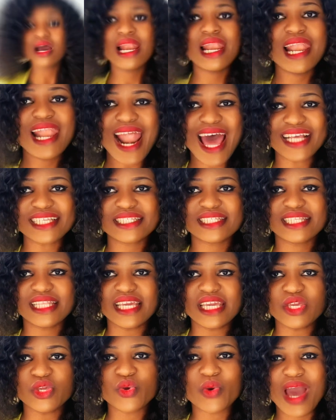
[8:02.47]
Lastly,
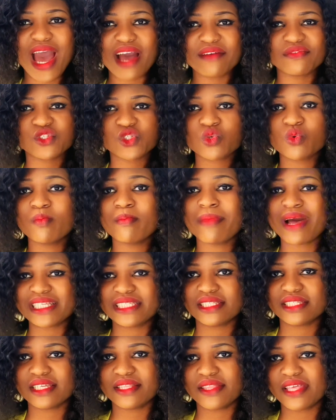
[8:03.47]
you have to
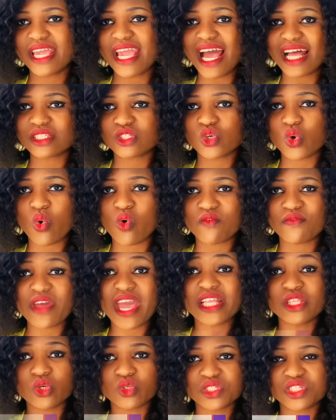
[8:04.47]
master the art of
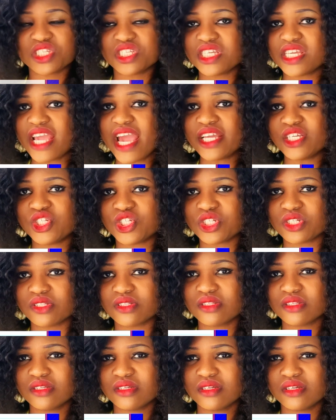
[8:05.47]
enunciation,
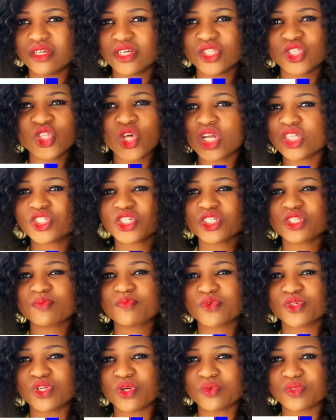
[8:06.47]
not just
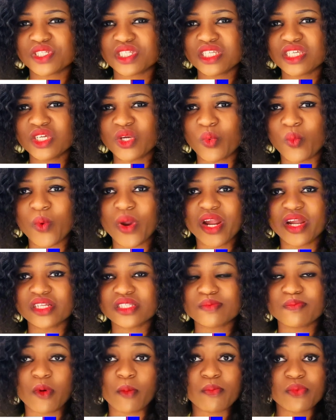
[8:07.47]
pronouncing your words,
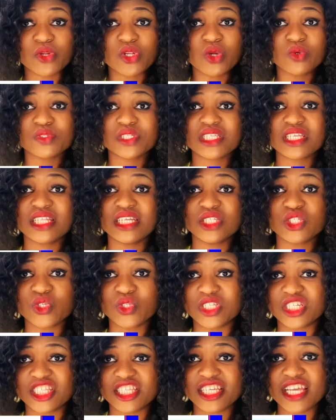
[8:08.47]
but pronouncing it to
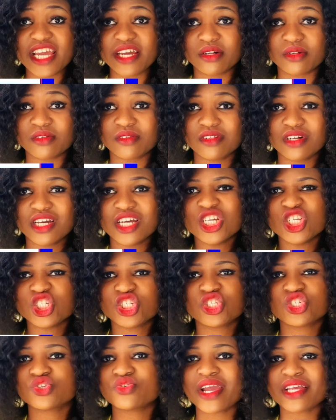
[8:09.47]
detail.
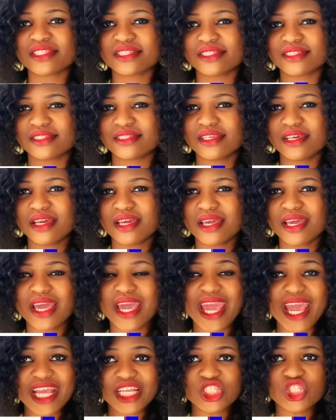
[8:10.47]
Stress,
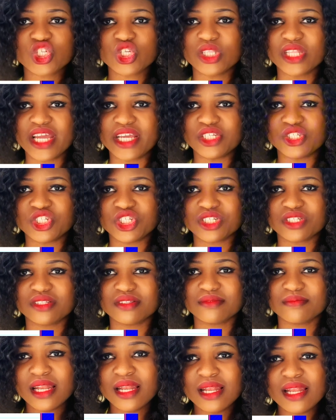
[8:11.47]
intonation,
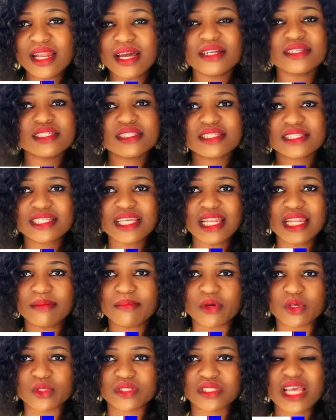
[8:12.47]
learn
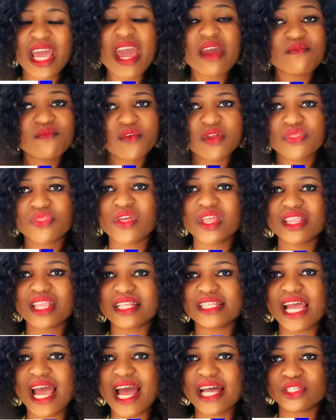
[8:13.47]
syllables, everything that
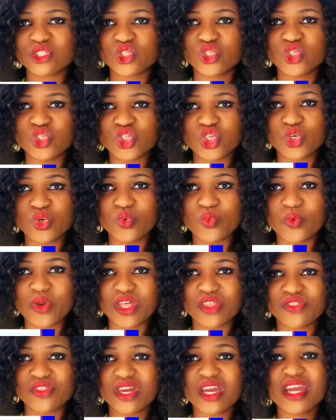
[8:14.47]
has to do
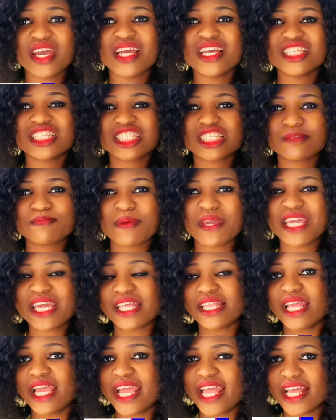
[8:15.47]
with
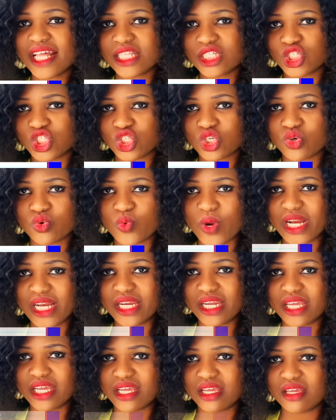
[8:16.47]
speaking English
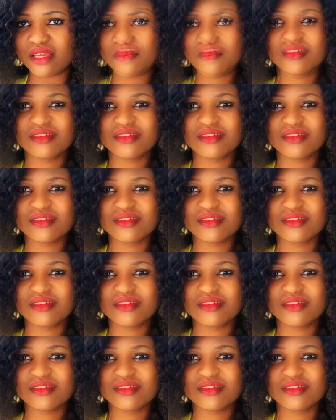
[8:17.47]
correctly.